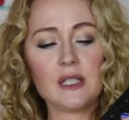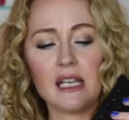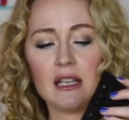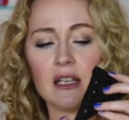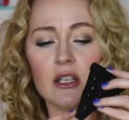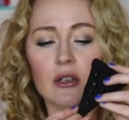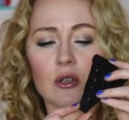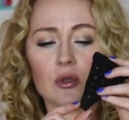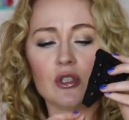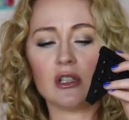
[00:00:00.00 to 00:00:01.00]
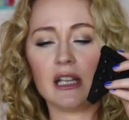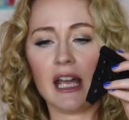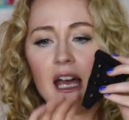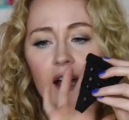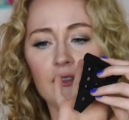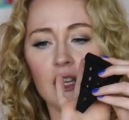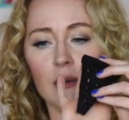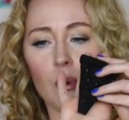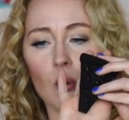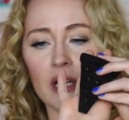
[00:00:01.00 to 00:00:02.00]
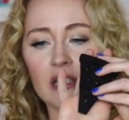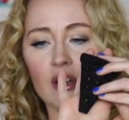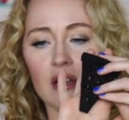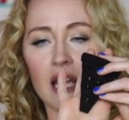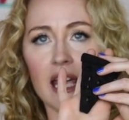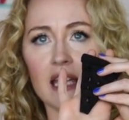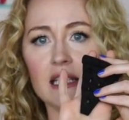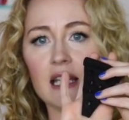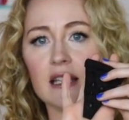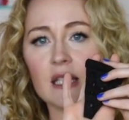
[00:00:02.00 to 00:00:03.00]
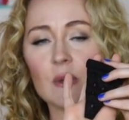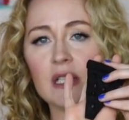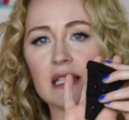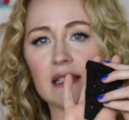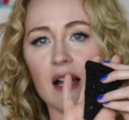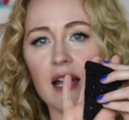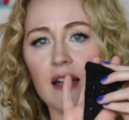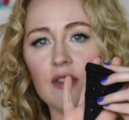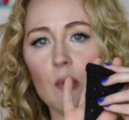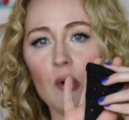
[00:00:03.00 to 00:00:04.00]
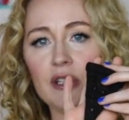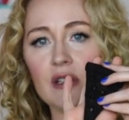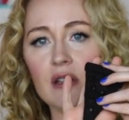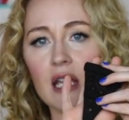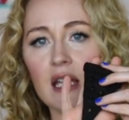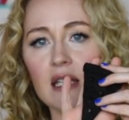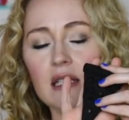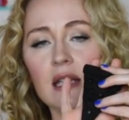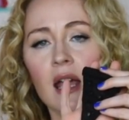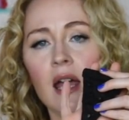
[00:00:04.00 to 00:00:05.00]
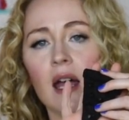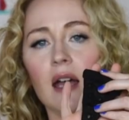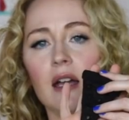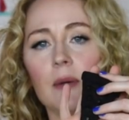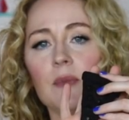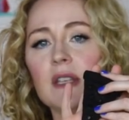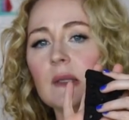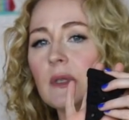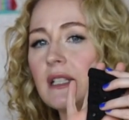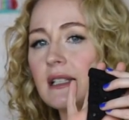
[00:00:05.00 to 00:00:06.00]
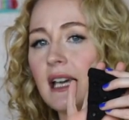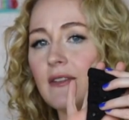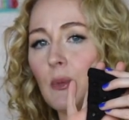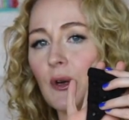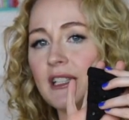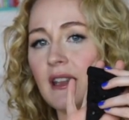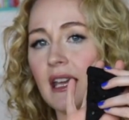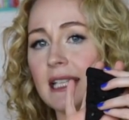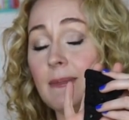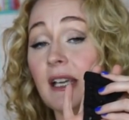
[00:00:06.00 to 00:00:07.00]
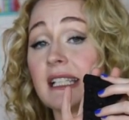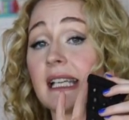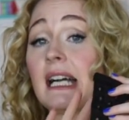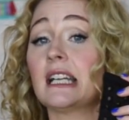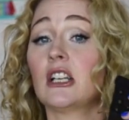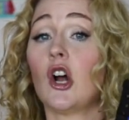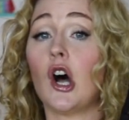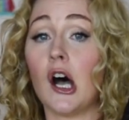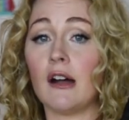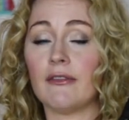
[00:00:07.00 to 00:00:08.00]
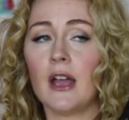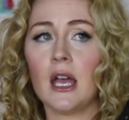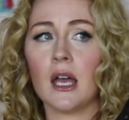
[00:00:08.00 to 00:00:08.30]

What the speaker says: say that, you know, usually they have the point on the end, and this one does not have the point on the end. This one doesn't have the point at the end because I cut it off.